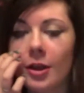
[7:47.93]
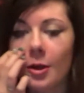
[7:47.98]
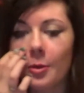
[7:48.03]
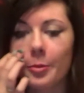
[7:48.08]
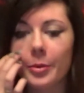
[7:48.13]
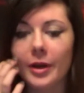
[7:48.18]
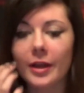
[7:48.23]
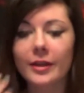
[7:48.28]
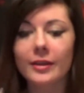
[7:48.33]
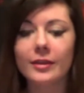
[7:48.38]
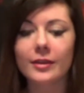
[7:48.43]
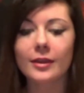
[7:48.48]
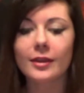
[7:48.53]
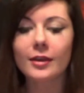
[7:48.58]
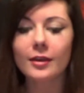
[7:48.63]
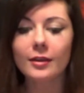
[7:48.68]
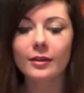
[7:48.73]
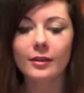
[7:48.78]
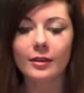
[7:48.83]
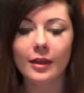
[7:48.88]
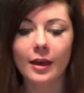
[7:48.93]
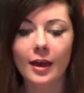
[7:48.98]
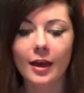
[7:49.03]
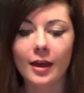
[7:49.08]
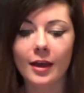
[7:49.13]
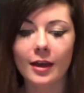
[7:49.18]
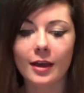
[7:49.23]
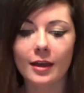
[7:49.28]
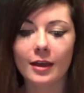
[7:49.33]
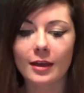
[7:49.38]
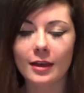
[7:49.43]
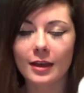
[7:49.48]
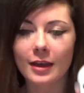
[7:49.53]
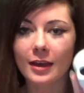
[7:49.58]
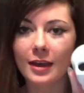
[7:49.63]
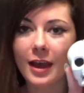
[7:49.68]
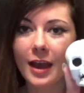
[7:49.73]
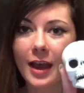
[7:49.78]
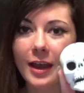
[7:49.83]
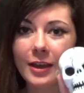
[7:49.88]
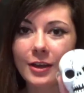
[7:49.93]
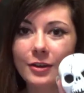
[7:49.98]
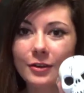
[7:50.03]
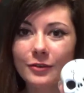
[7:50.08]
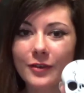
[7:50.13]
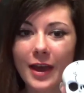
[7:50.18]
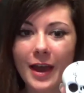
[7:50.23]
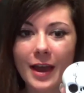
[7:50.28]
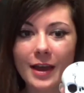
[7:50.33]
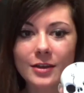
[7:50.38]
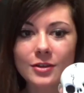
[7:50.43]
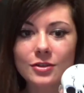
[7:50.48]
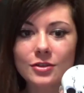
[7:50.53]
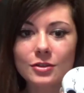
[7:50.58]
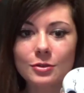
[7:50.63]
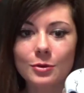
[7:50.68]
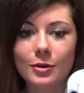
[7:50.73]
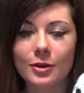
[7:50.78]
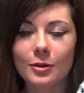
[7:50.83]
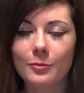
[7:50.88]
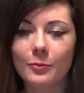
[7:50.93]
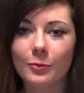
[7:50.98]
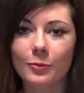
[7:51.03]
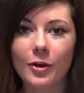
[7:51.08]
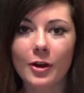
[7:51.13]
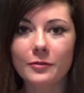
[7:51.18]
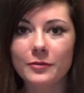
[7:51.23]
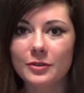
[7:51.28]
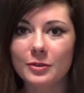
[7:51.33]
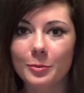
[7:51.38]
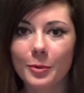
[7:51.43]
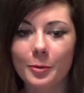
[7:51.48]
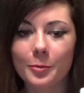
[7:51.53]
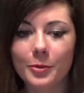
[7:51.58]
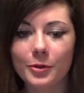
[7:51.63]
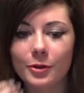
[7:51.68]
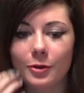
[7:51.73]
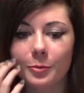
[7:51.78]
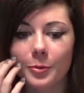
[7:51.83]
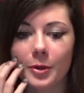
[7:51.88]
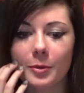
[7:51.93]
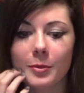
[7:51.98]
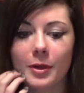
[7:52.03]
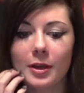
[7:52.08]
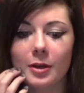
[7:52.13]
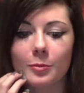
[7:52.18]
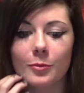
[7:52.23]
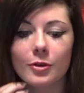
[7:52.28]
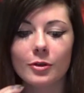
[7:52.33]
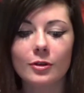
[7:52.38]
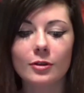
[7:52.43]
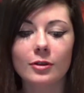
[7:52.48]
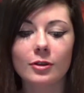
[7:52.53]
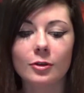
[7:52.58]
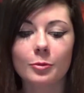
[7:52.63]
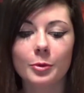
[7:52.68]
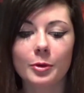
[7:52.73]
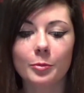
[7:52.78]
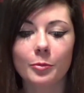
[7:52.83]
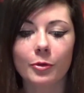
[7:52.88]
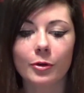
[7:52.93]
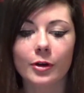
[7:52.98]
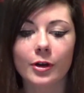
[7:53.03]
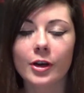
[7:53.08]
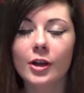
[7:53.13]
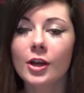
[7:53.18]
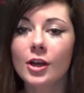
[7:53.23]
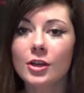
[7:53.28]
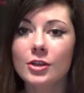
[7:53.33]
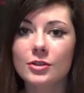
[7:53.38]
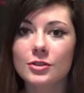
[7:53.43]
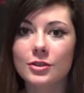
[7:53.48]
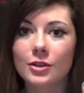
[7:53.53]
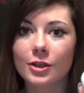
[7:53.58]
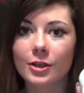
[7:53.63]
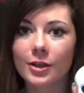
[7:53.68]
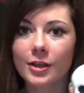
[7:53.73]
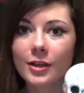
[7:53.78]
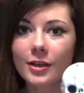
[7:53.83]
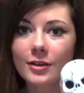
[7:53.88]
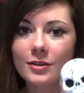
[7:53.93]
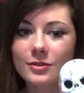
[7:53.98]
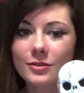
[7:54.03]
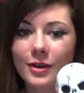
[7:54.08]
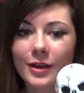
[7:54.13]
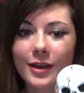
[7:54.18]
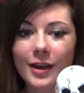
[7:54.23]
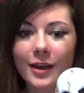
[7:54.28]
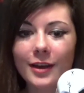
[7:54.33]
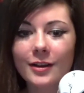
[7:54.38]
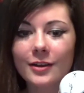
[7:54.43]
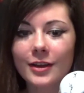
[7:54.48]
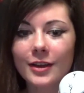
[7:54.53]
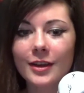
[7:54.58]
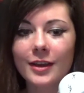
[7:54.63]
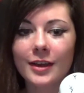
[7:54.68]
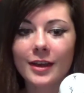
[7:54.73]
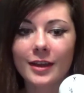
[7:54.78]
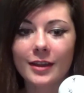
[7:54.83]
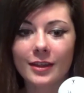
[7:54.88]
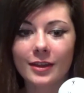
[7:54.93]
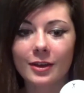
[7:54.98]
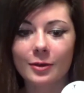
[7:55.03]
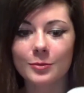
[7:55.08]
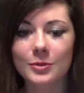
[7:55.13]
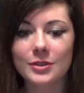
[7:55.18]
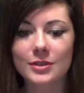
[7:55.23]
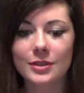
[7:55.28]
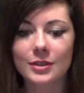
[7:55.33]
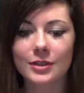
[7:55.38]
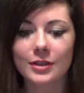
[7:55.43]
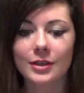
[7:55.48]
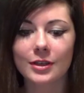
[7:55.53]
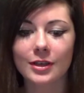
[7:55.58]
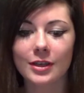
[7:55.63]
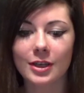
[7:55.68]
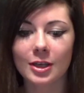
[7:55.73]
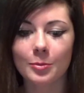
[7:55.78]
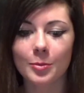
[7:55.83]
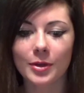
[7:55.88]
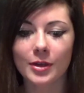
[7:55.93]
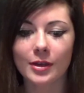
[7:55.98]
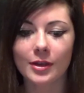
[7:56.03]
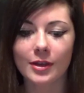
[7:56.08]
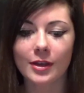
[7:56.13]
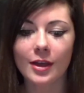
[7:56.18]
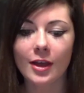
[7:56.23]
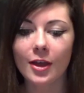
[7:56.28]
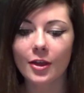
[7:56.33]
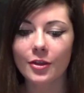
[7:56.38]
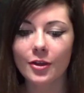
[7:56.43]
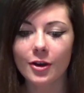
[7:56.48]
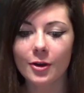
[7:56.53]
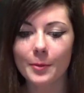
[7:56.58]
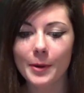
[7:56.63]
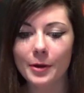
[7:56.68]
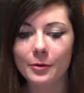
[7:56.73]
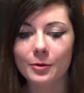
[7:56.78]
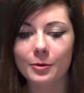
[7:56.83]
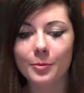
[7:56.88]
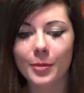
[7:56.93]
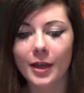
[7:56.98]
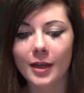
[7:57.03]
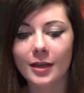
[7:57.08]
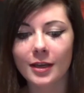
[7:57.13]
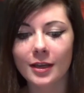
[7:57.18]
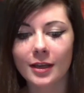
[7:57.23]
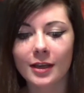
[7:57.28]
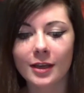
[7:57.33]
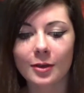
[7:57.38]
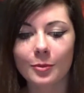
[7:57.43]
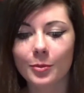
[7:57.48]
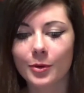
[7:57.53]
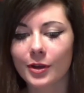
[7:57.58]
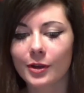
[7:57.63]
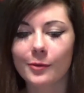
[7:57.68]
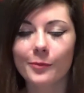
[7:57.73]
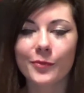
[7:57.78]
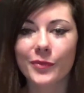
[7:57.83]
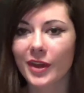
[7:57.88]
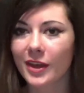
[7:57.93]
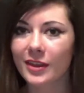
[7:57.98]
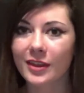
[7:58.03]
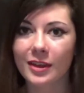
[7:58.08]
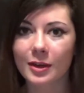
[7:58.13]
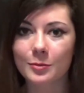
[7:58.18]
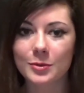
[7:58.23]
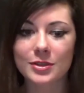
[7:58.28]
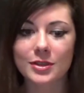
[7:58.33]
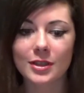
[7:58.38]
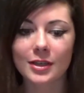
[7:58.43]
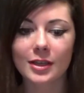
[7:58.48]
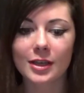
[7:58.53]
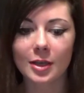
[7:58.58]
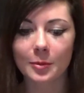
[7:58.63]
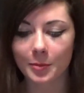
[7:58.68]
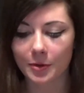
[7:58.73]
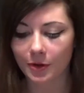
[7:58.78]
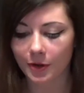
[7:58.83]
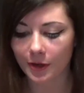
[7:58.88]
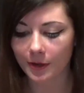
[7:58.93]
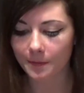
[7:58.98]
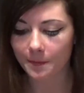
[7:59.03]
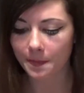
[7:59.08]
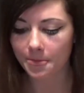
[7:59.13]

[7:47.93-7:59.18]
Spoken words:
But I think that it kind of adds to it. It roughed him up a little bit, made him look a little bit more dirty, so I kind of like it. I think I'm just gonna keep it. Thought about repainting it, but I think I'm just gonna keep it on.